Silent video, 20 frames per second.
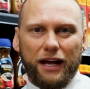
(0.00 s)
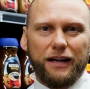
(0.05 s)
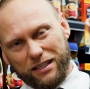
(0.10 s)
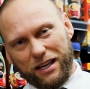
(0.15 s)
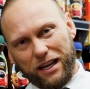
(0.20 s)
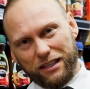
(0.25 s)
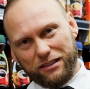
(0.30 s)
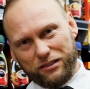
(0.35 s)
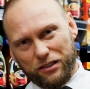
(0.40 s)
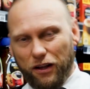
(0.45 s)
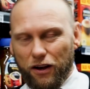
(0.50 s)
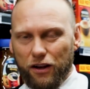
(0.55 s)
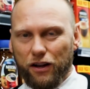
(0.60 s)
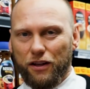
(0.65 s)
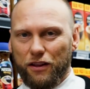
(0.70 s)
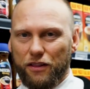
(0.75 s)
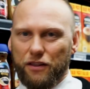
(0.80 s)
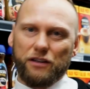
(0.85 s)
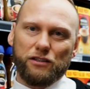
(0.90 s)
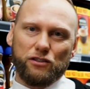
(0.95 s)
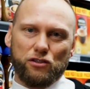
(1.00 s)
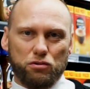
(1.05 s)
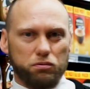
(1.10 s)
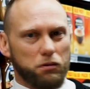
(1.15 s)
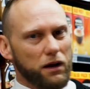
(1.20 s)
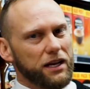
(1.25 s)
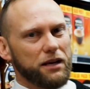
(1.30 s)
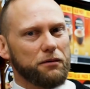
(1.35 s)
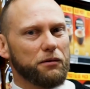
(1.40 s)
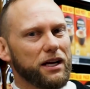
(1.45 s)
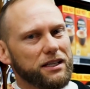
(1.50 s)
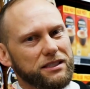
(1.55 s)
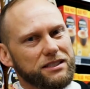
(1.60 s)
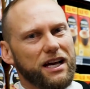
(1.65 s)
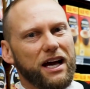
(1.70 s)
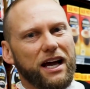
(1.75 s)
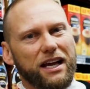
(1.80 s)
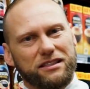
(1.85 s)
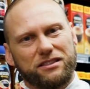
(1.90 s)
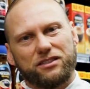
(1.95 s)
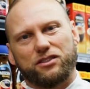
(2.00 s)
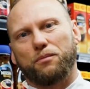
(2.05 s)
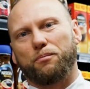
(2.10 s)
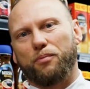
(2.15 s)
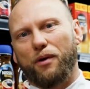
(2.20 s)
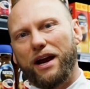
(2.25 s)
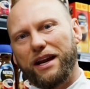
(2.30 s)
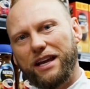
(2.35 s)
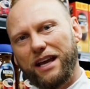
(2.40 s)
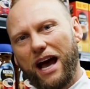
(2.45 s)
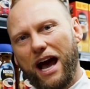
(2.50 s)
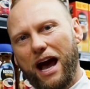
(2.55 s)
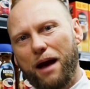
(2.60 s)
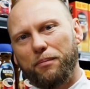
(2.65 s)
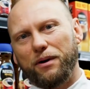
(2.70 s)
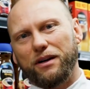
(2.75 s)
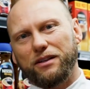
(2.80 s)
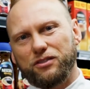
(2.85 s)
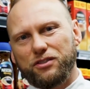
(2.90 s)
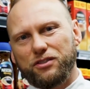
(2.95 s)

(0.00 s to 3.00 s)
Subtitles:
It takes longer than 21 days to break a habit.